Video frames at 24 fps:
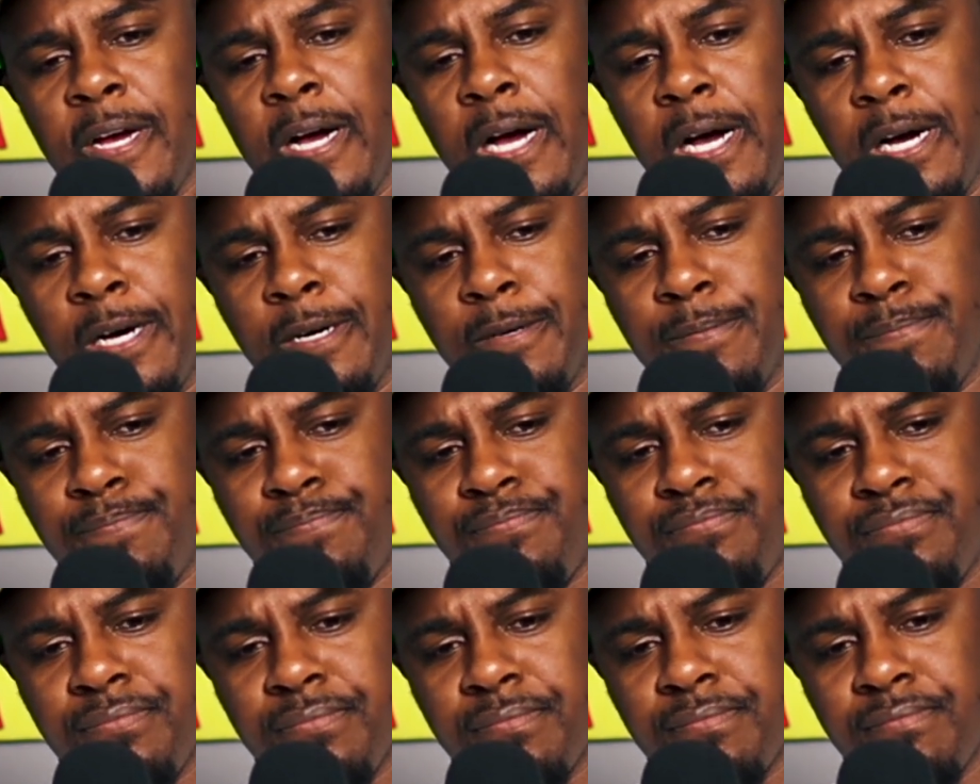
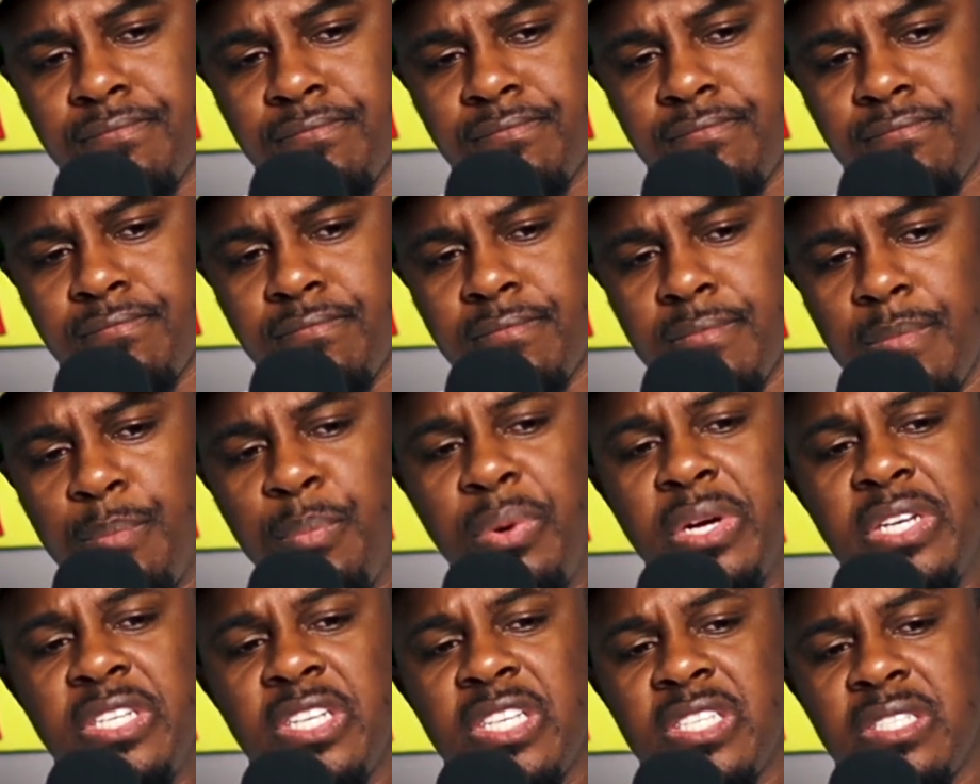Um,
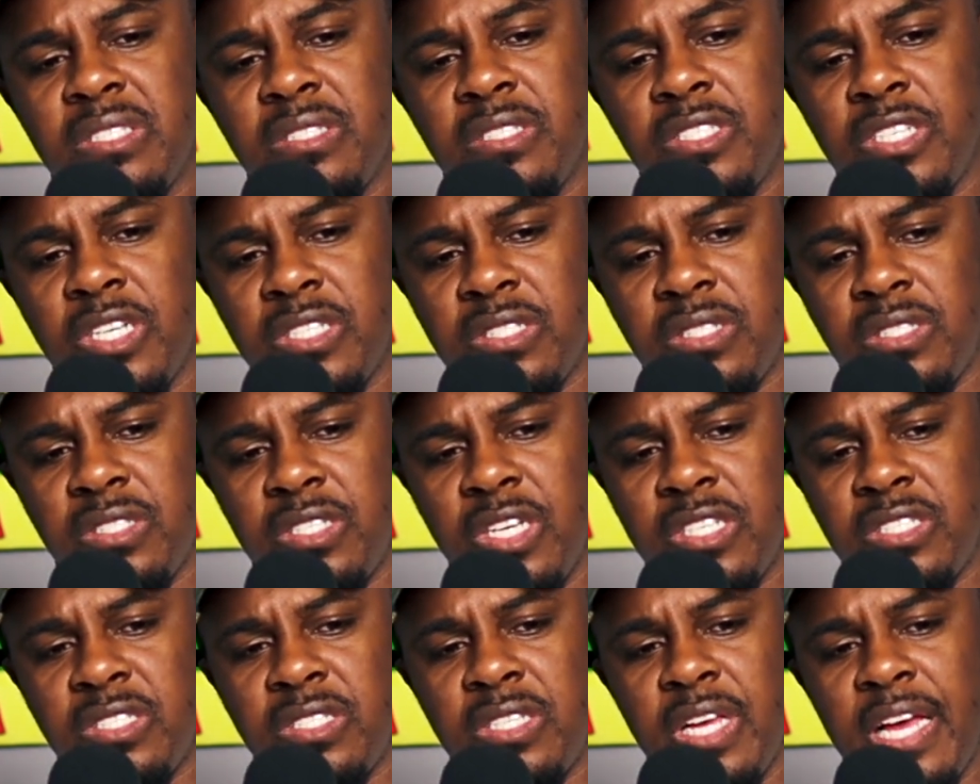but just just
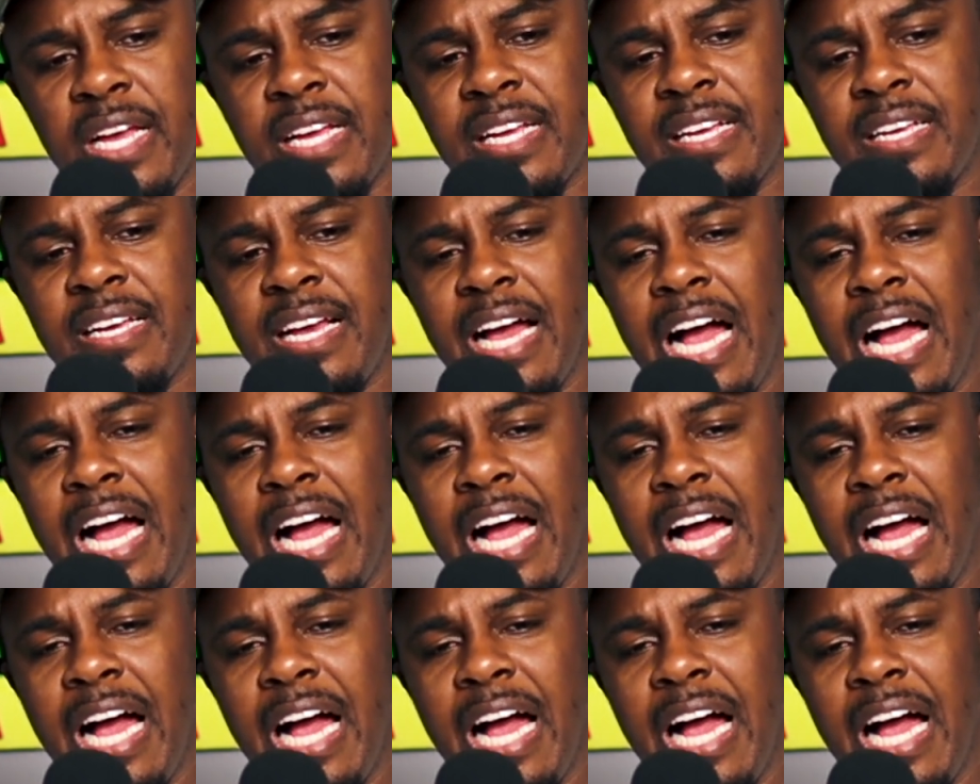just that